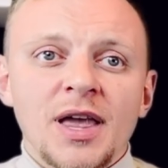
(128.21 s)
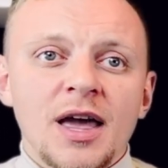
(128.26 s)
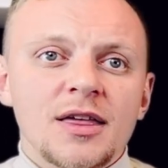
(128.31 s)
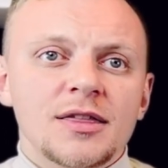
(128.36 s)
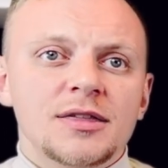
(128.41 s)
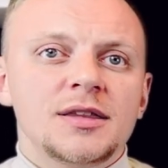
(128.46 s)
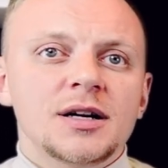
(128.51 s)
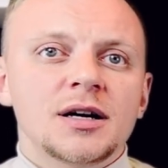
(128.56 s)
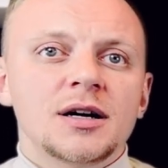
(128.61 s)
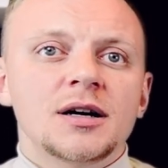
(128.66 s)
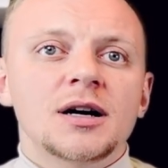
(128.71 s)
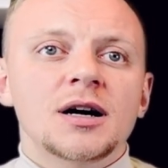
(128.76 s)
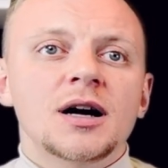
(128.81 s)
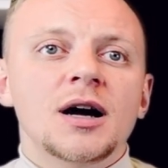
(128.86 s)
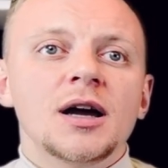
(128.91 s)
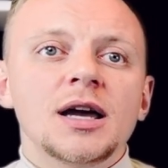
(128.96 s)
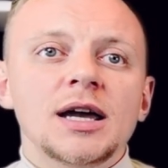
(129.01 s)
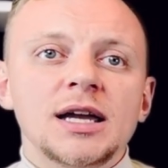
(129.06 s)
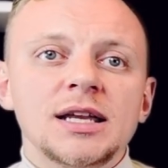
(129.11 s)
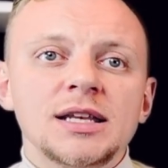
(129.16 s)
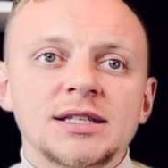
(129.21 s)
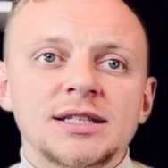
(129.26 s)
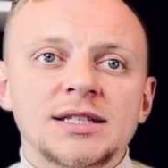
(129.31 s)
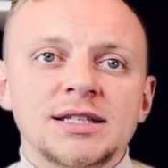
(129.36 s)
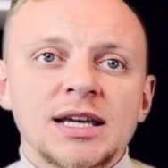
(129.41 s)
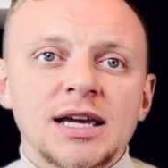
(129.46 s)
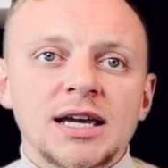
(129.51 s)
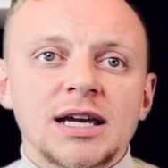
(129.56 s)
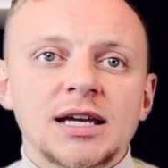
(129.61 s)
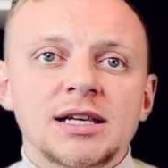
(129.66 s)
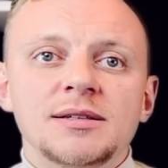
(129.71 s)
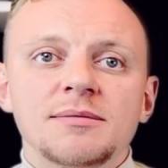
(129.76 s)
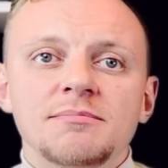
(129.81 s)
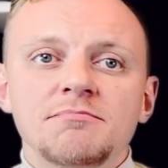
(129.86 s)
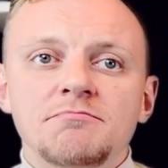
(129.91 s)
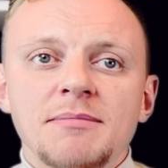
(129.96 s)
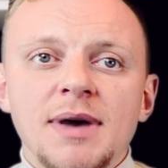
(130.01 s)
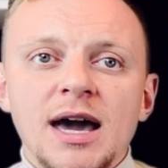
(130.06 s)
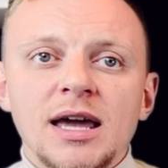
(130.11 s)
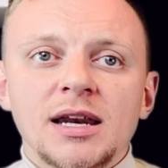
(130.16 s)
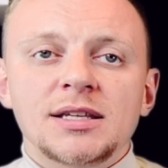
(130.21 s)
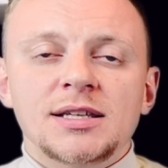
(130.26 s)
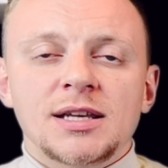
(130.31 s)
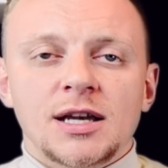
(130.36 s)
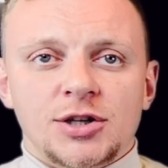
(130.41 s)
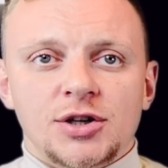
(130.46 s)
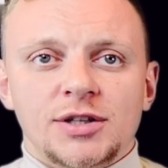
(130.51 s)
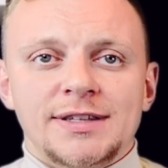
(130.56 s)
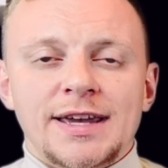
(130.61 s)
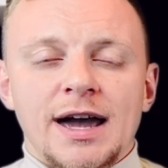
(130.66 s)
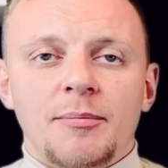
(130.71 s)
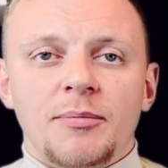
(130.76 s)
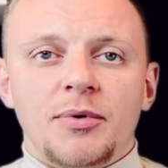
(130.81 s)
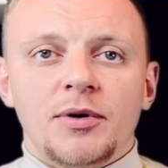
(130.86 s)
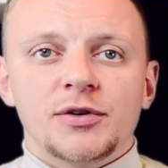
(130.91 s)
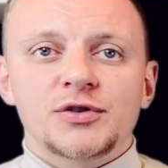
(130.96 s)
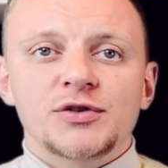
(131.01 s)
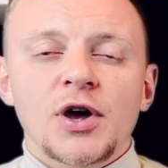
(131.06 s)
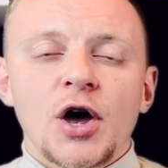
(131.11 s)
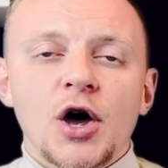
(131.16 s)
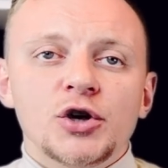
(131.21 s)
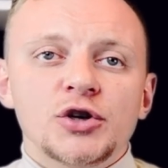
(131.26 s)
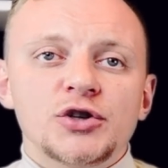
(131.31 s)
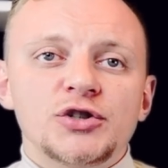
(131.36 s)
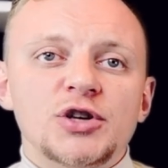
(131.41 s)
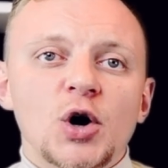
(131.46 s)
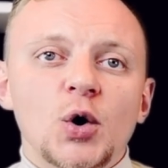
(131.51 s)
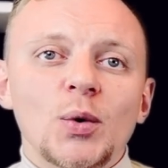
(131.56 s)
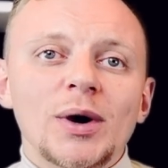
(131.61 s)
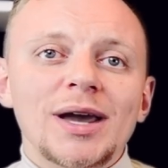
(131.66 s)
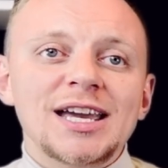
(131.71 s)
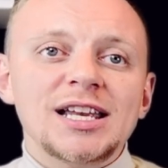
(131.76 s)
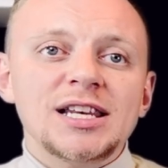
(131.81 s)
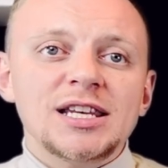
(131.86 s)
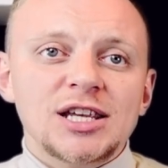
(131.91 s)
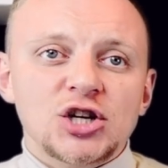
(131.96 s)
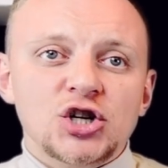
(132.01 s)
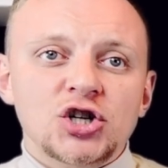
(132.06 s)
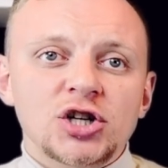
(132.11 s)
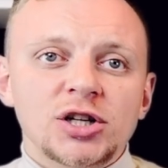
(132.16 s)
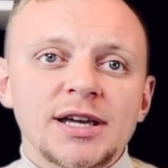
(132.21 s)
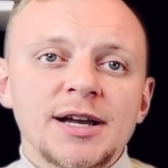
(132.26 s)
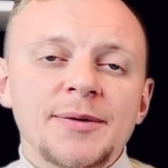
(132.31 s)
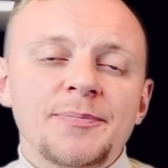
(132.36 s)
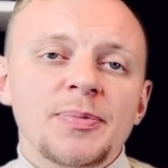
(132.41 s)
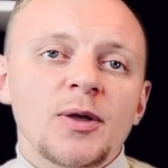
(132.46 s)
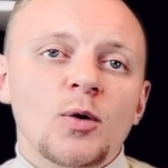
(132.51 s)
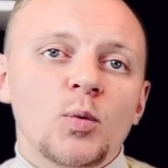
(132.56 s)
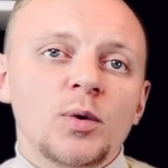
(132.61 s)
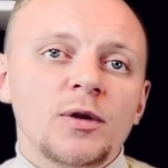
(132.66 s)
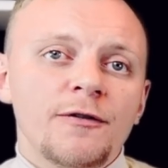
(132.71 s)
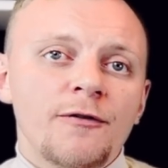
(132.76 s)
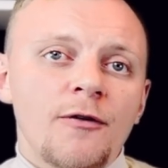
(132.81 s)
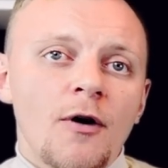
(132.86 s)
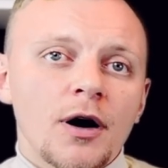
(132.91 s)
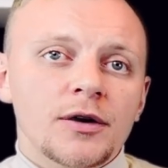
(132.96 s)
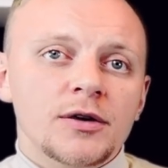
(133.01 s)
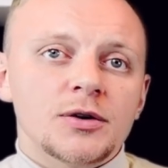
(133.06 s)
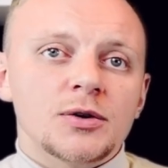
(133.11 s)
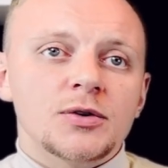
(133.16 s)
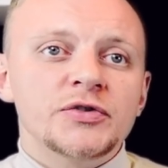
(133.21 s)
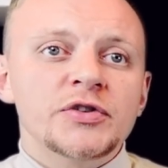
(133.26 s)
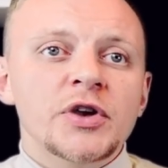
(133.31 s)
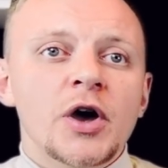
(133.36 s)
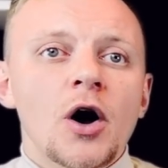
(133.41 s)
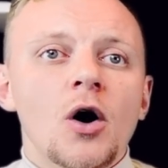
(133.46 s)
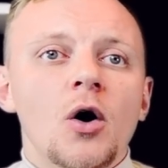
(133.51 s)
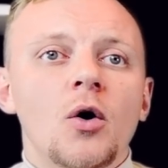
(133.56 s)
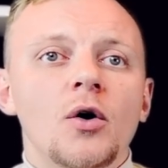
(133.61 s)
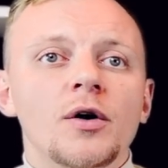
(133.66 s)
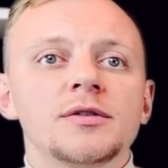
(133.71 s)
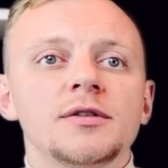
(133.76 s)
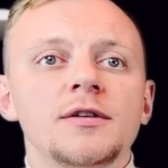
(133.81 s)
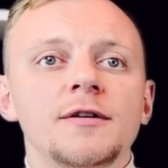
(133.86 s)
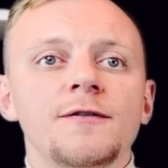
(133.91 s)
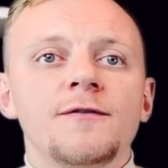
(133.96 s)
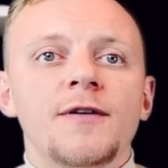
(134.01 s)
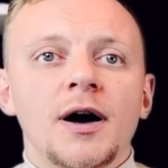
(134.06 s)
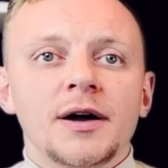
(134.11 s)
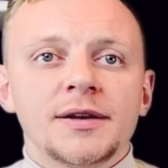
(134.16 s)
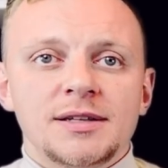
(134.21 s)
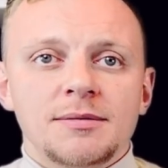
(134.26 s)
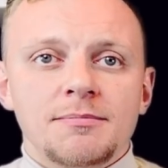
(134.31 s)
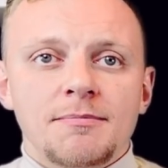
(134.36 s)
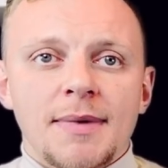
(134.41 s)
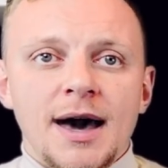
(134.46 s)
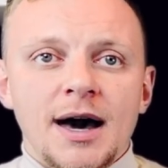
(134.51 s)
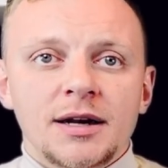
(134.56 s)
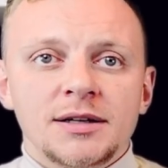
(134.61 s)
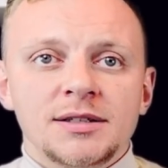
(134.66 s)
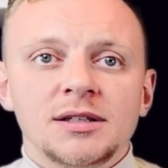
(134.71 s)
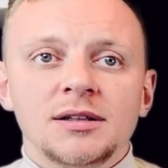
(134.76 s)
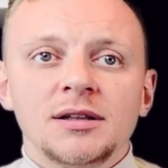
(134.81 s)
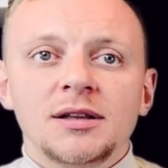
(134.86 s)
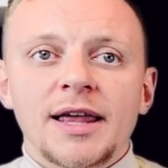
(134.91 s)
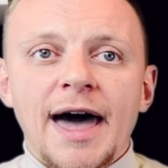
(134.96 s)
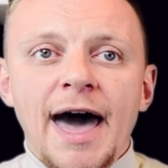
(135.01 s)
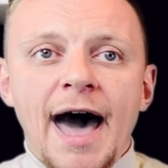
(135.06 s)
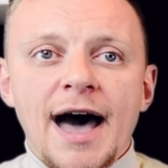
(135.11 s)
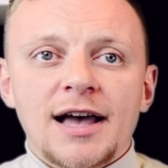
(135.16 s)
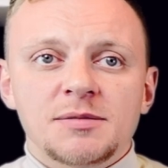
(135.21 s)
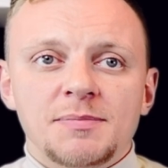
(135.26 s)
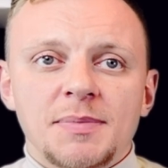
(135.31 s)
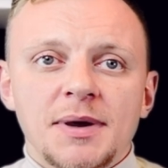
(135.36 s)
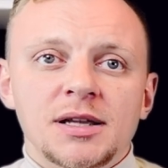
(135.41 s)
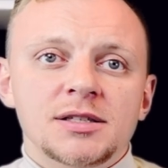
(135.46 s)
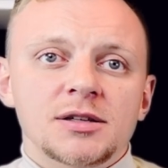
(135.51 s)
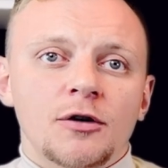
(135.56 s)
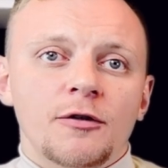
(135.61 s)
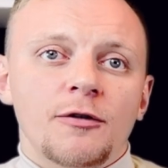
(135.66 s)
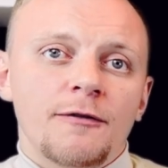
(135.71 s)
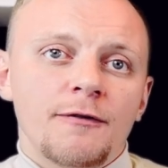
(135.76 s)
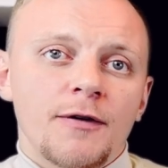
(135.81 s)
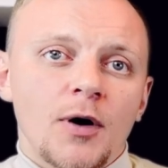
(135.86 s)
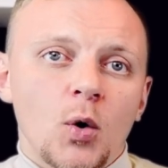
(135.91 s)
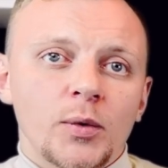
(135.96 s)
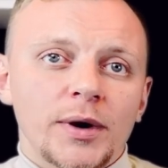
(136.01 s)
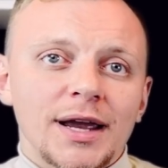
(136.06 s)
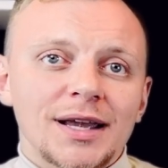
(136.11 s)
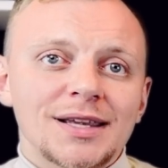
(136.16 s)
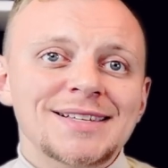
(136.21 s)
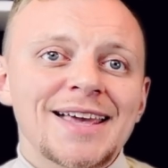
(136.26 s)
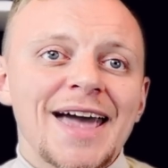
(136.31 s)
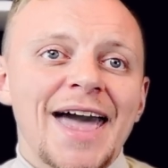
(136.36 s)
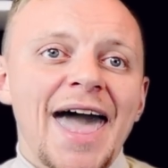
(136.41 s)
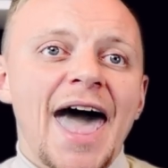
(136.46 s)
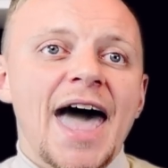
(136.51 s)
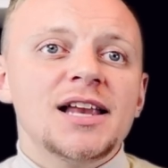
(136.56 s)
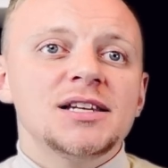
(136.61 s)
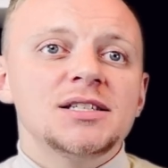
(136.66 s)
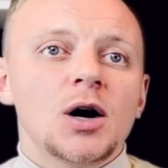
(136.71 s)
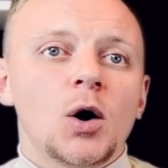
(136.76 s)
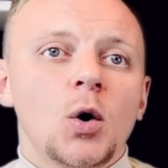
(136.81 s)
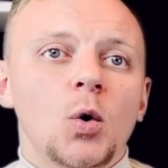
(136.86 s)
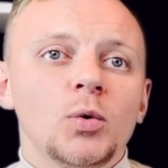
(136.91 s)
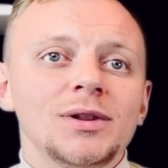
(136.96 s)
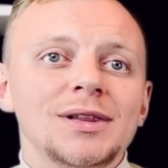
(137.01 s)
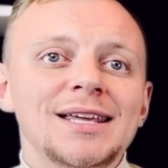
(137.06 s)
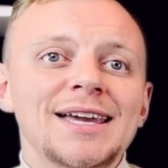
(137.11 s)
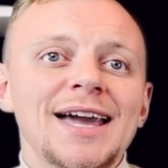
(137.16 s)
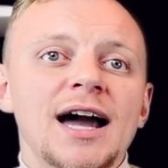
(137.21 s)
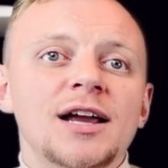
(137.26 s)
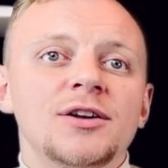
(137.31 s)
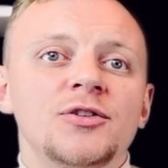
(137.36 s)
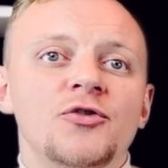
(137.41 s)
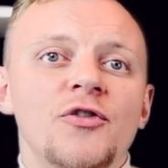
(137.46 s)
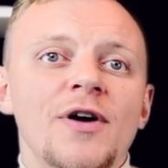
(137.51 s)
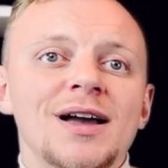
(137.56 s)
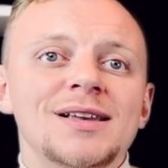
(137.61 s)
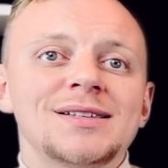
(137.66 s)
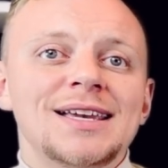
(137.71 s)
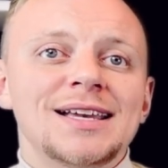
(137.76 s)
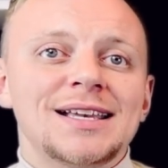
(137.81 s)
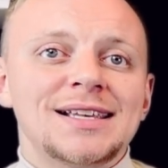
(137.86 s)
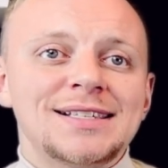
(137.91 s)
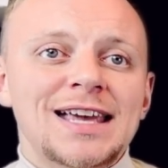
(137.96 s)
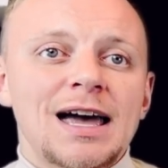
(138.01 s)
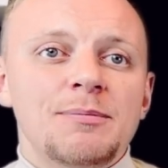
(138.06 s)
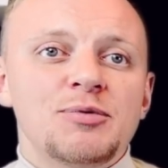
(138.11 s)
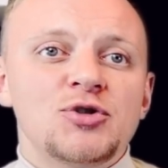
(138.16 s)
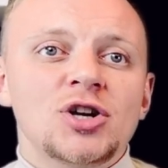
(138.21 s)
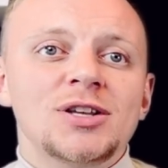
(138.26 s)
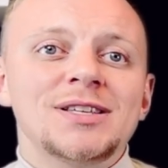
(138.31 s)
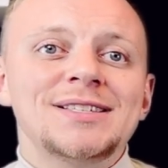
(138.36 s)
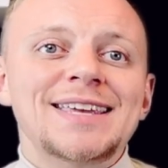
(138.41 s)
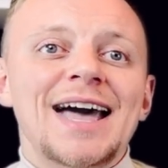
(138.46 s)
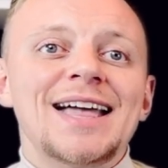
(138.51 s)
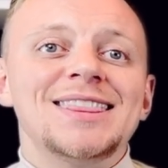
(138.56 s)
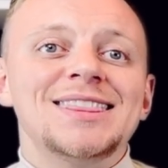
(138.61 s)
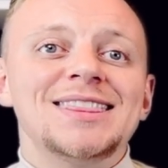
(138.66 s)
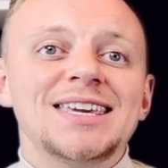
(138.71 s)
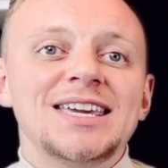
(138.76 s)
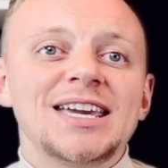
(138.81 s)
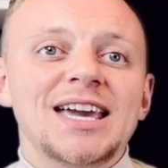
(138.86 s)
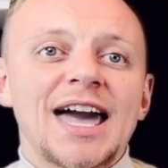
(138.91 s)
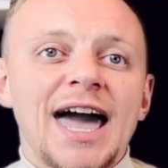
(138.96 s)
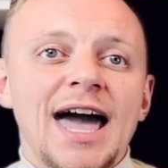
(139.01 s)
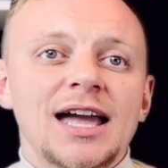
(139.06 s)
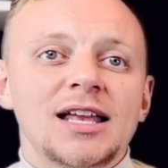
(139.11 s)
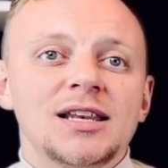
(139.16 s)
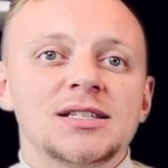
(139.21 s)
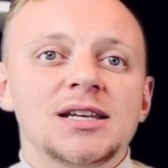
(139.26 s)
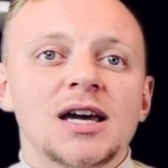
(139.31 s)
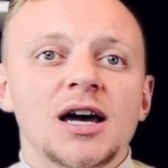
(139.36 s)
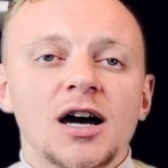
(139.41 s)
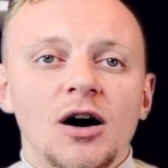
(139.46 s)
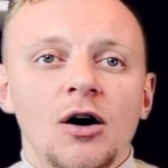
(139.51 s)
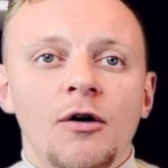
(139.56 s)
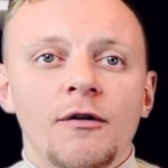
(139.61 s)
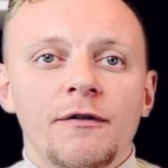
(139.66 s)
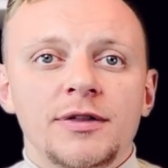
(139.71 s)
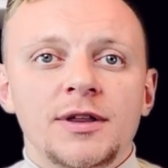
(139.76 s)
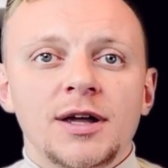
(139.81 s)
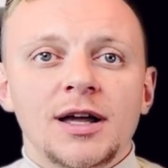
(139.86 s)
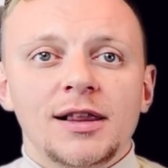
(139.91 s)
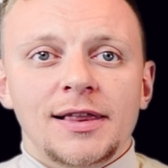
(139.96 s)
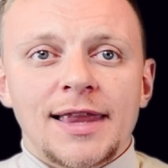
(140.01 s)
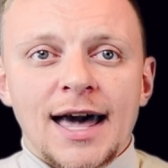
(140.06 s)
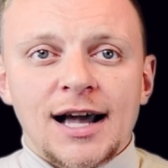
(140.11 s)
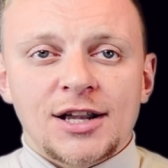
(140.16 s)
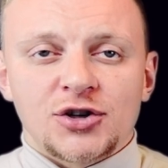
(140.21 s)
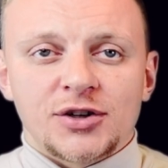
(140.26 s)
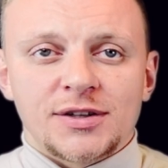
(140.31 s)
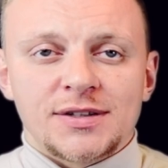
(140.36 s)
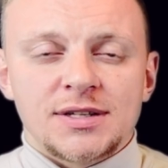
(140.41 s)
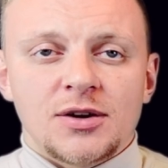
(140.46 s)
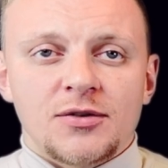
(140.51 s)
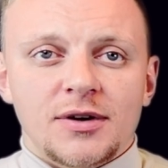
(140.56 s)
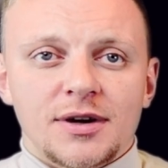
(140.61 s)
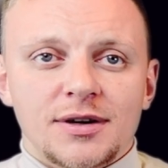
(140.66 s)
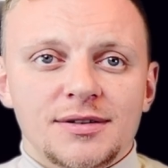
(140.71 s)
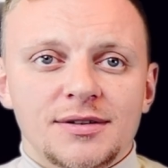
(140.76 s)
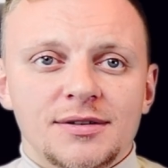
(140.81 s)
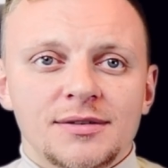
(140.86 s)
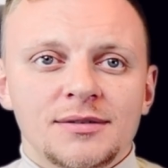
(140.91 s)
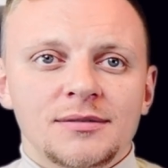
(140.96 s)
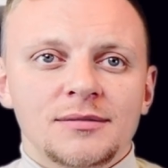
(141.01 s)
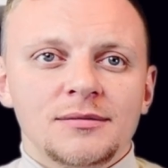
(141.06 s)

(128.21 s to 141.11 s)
There are indeed many such examples, so initially we'll focus on the fundamental aspects of phonics and only address exceptions at the end of the lecture series.